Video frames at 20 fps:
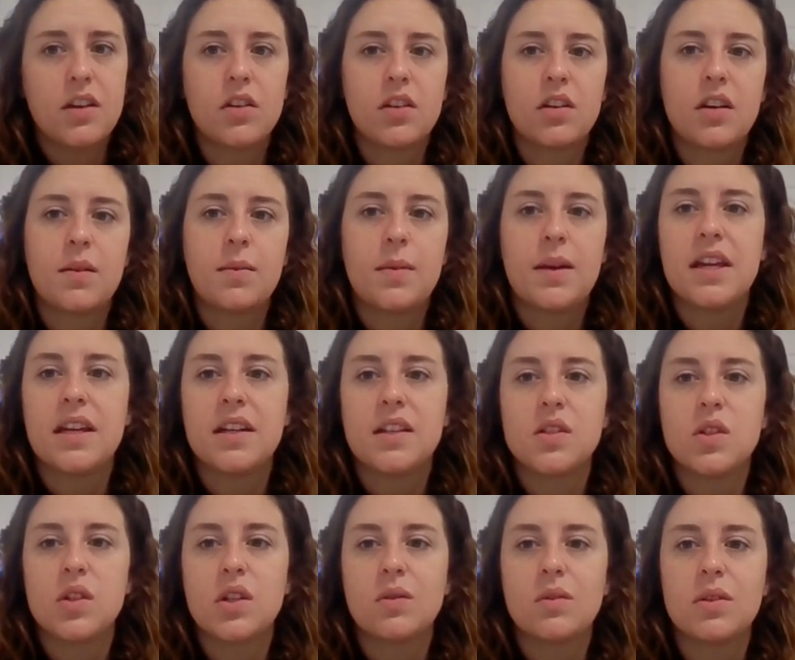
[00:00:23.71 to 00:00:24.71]
you're going to be
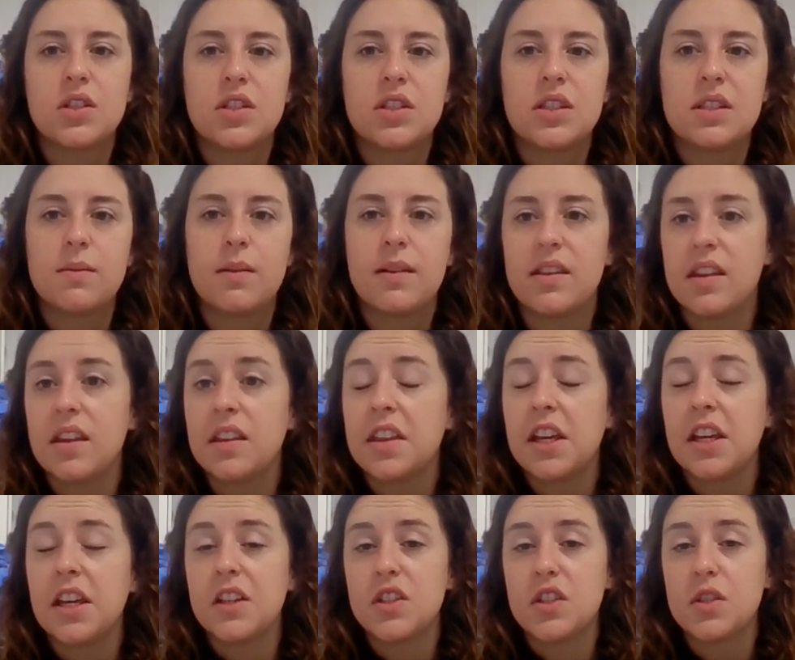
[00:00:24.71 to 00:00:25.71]
answering questions about the
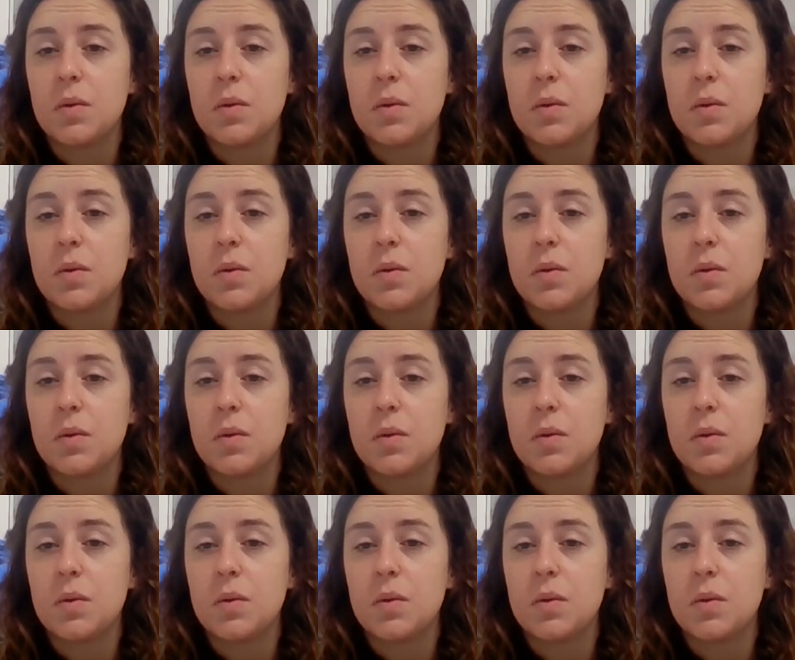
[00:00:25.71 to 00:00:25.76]
things